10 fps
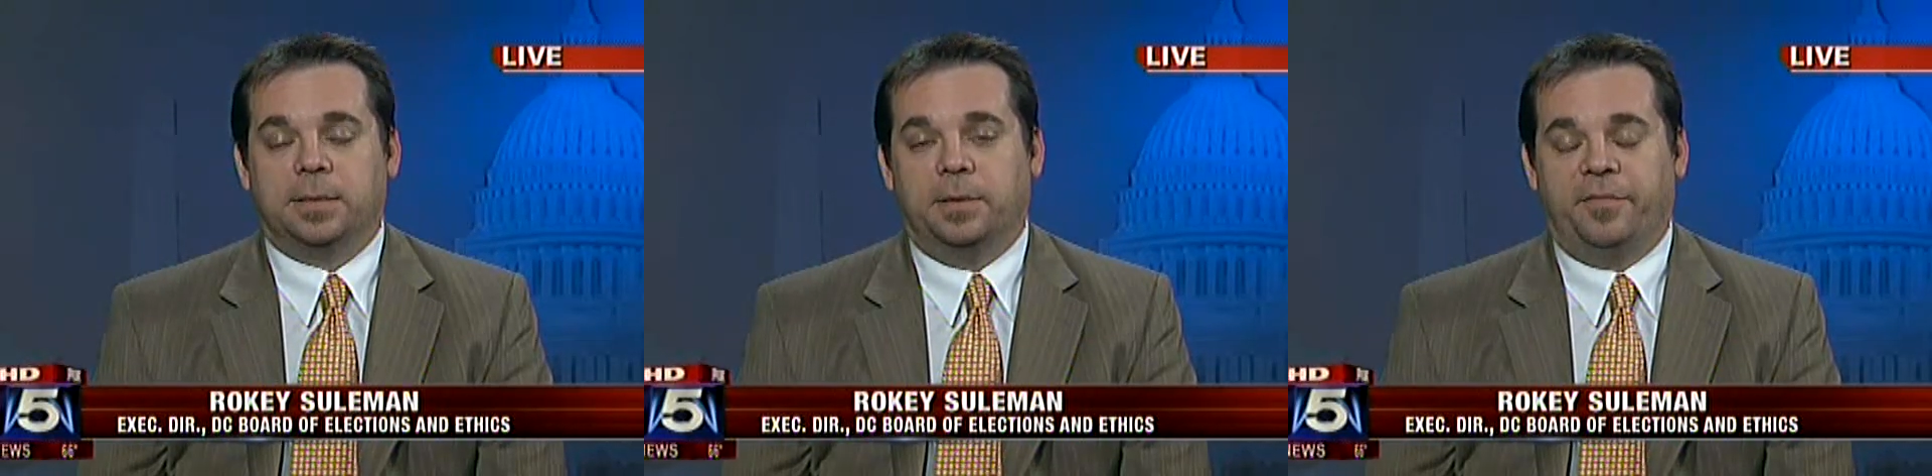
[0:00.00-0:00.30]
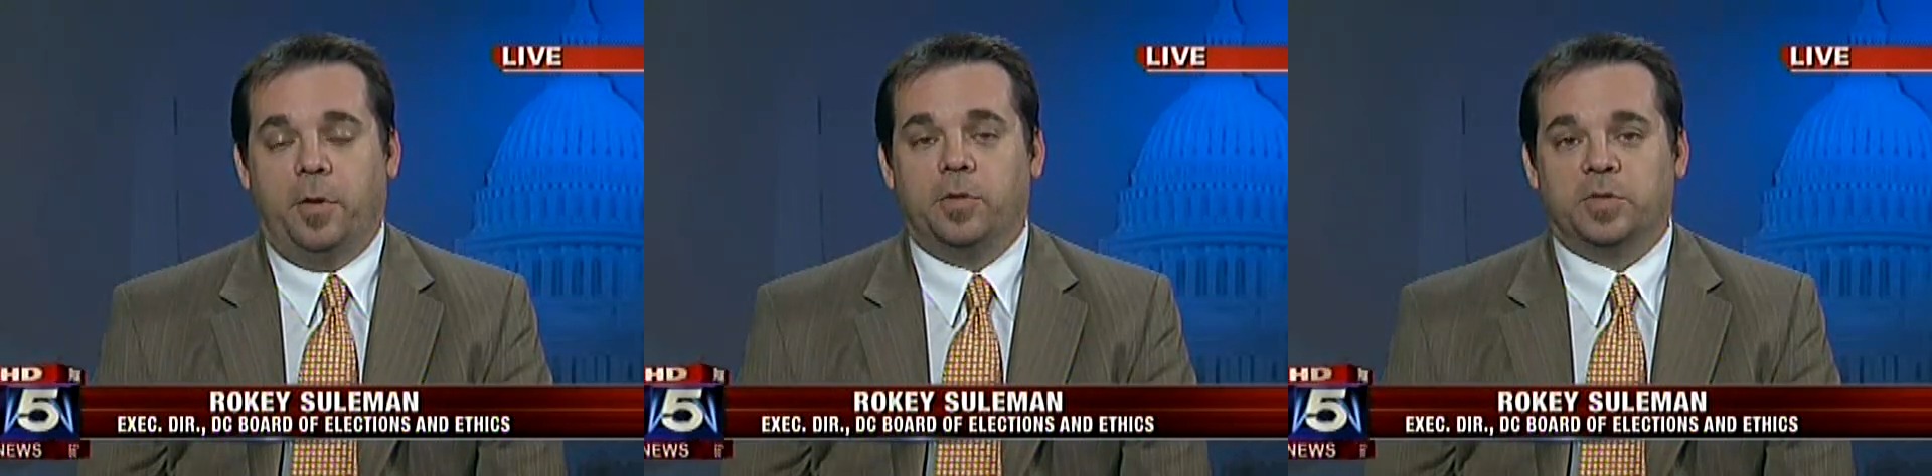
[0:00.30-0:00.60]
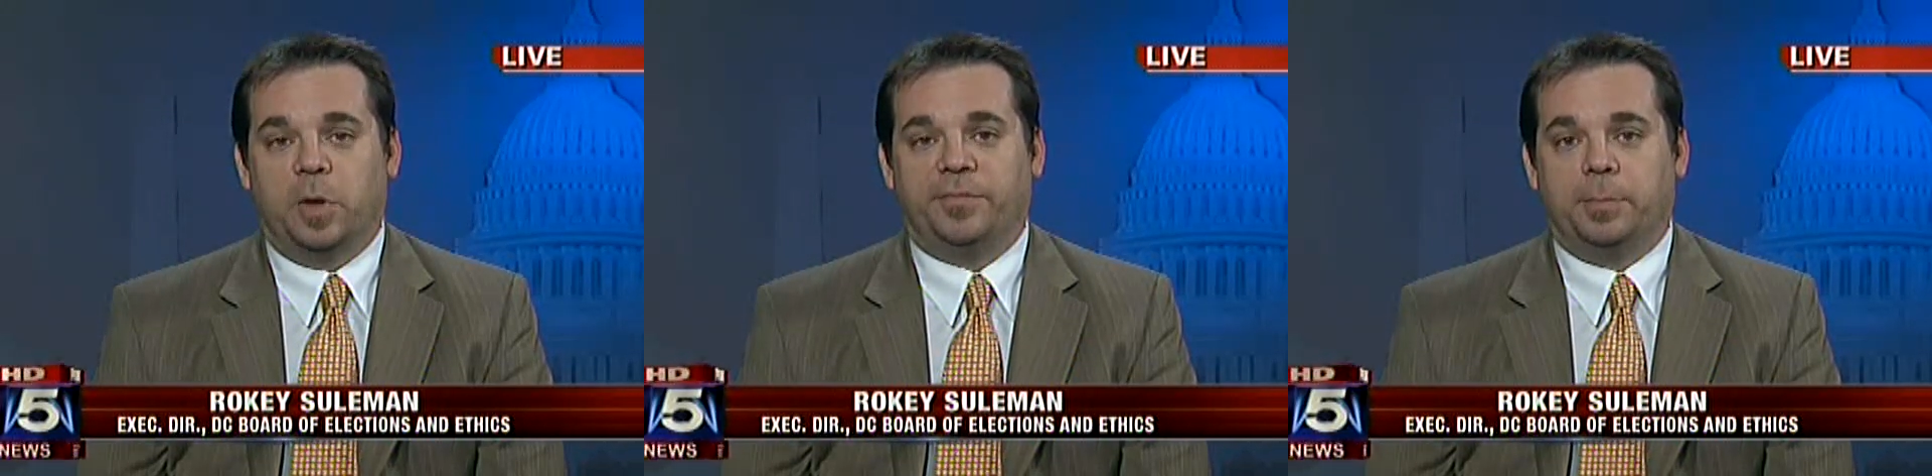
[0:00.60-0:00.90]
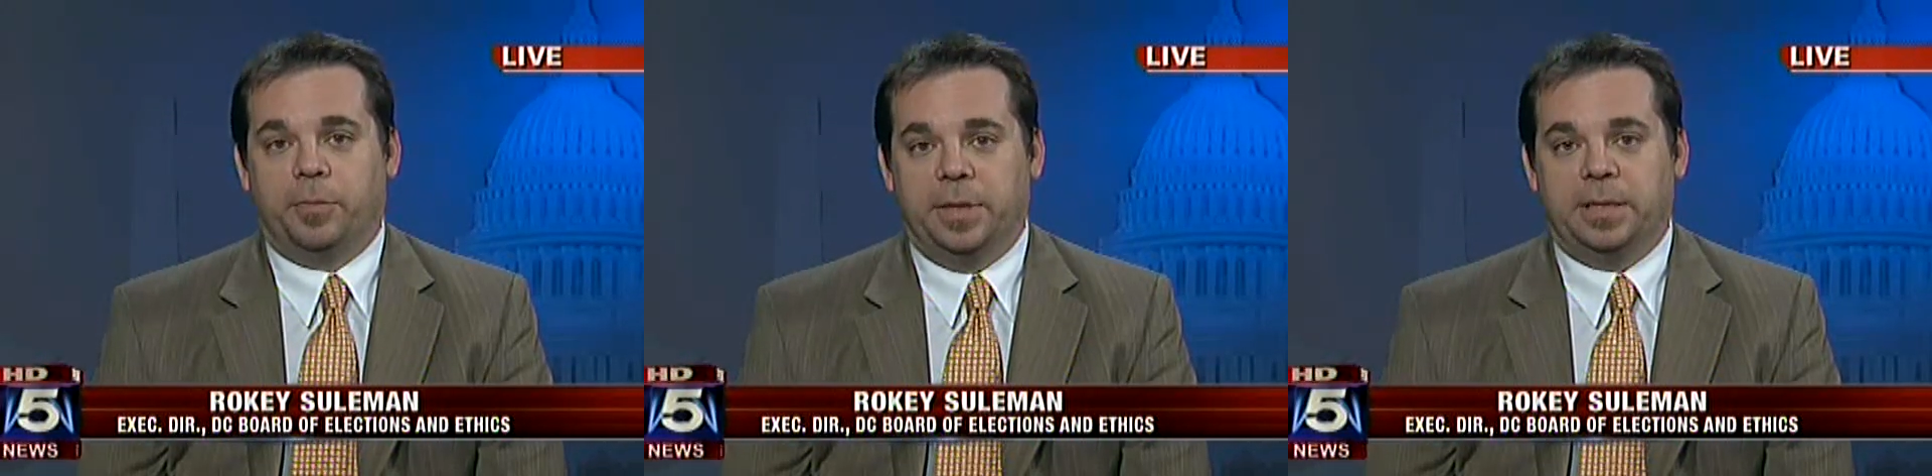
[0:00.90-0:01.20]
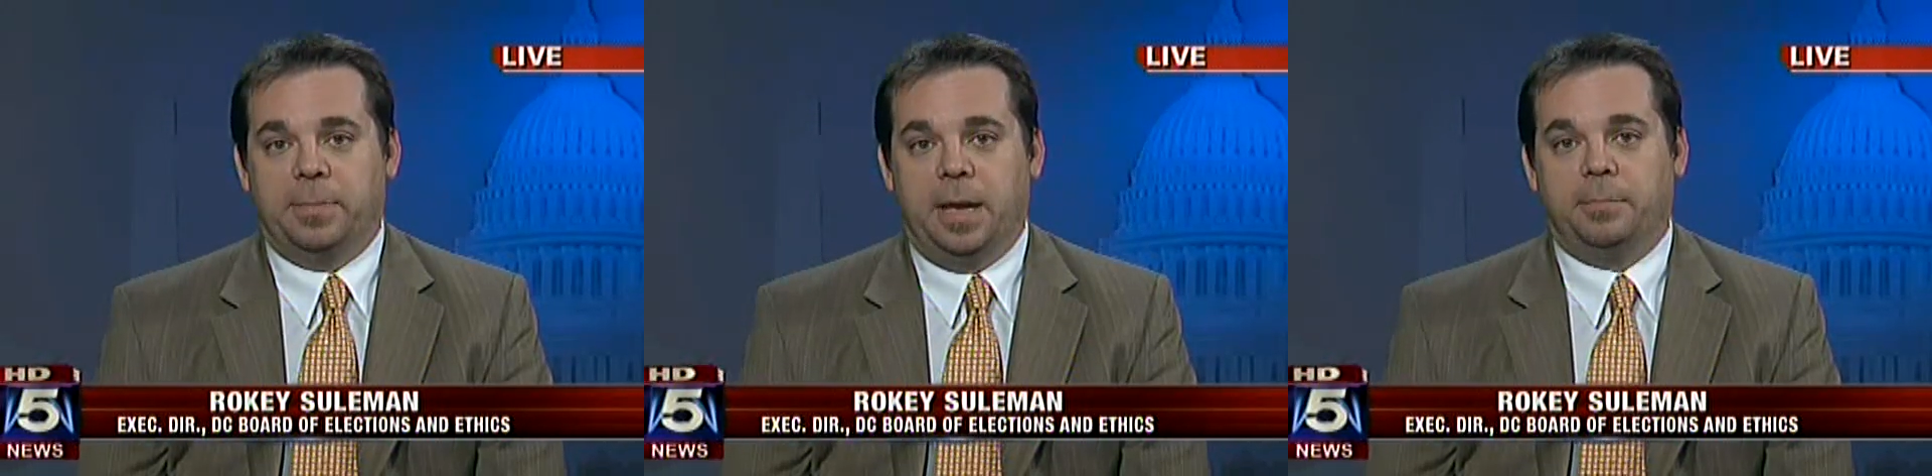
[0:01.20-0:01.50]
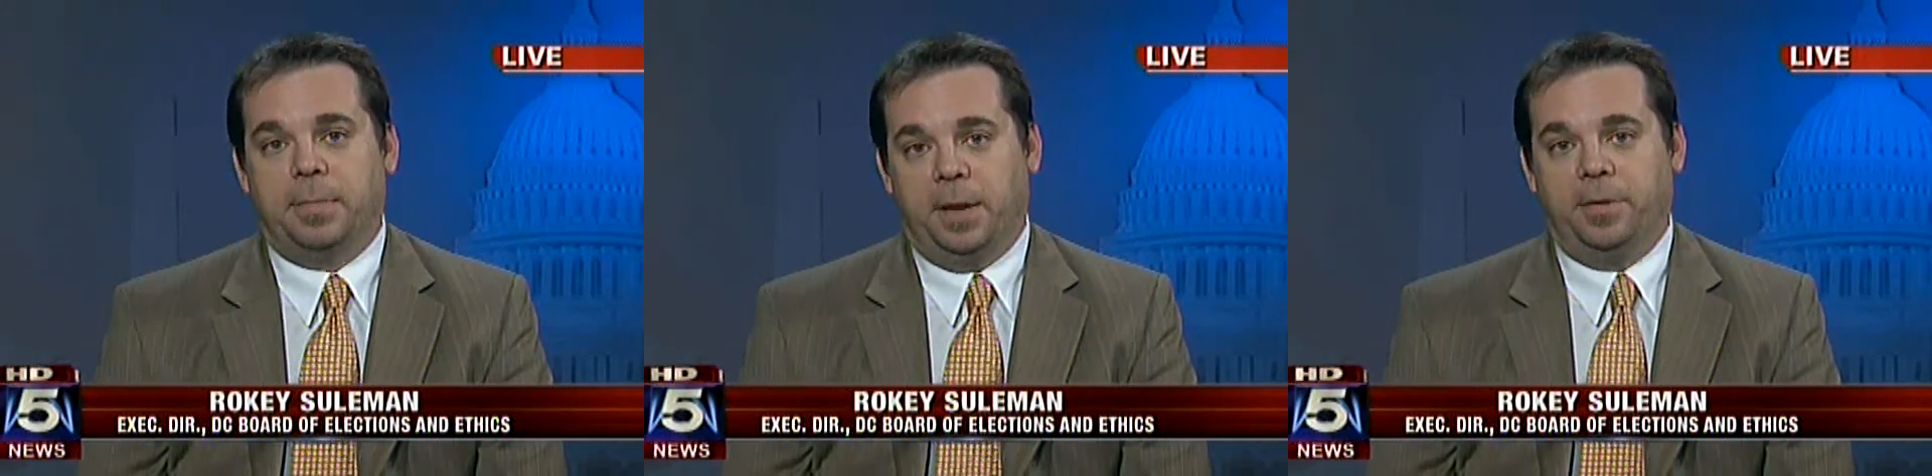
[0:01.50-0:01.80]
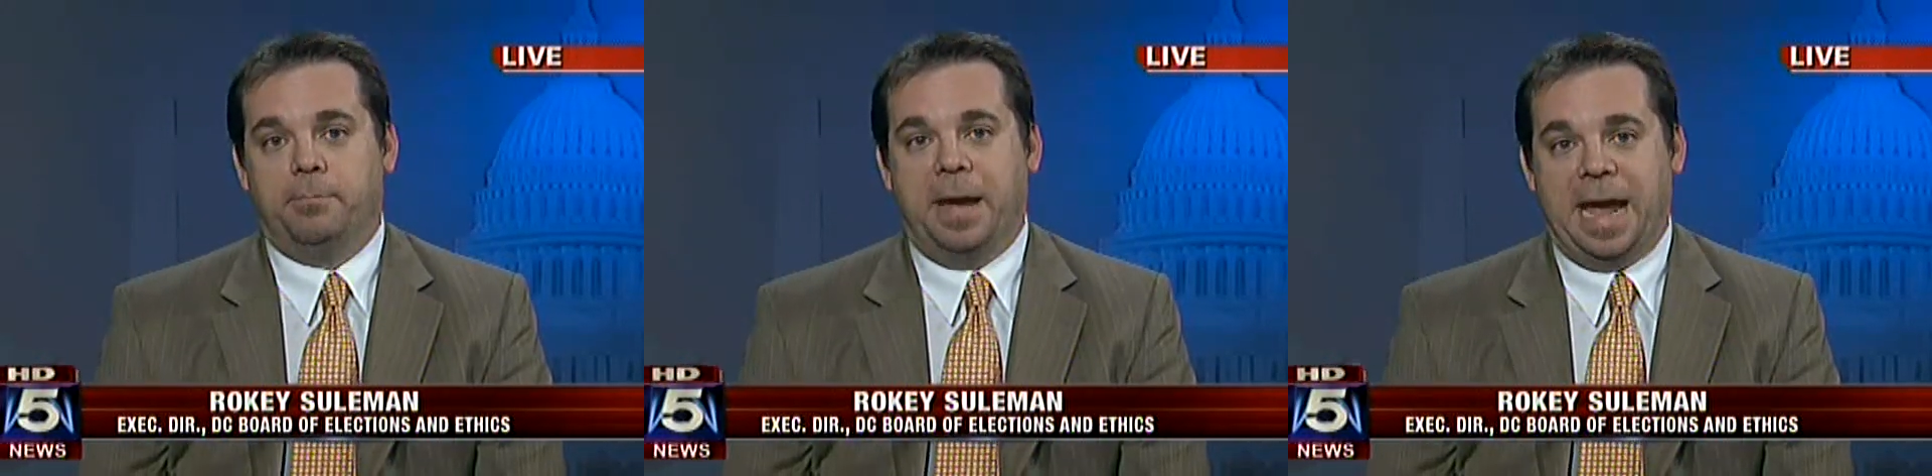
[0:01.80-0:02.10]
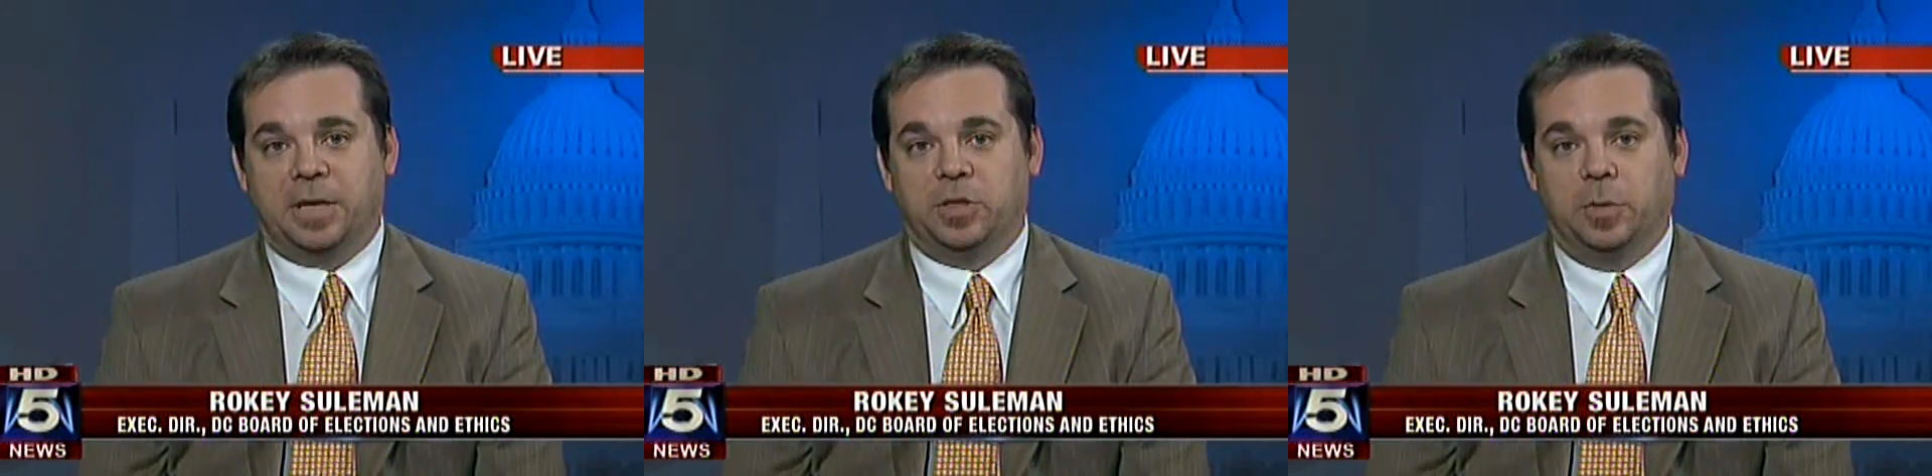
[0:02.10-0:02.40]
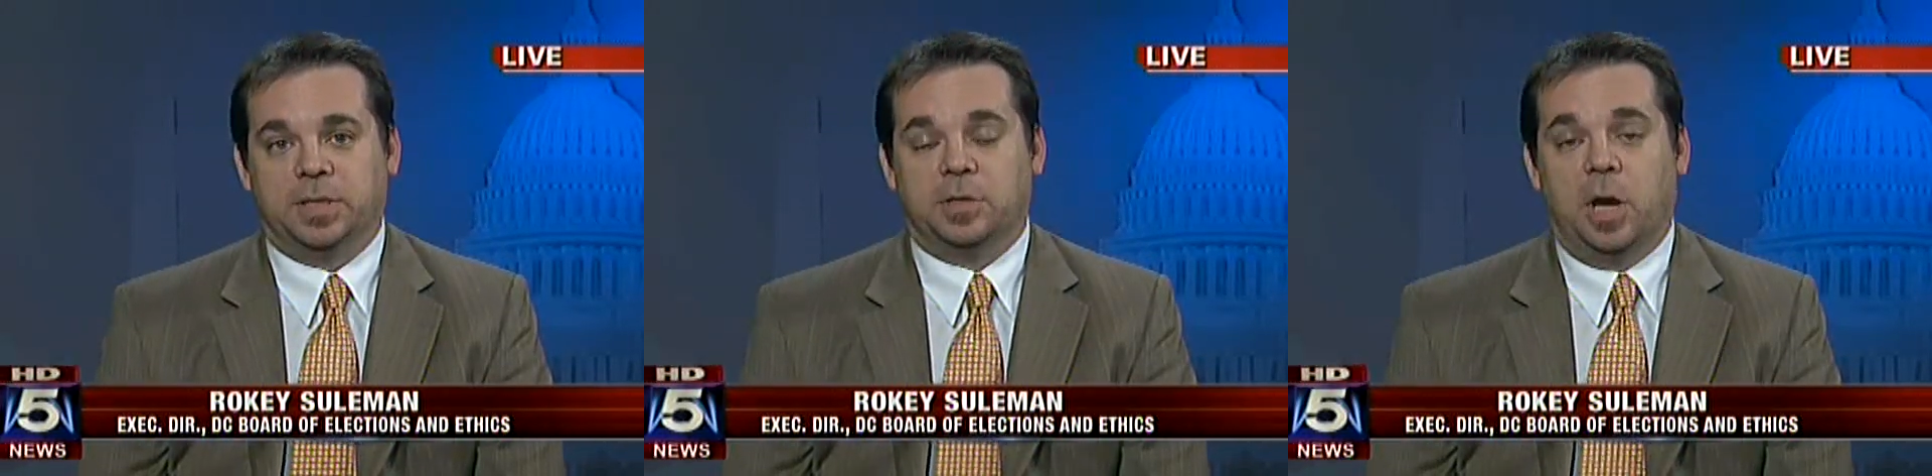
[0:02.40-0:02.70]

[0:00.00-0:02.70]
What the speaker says: and the voters will have to print them out and mail them back to us,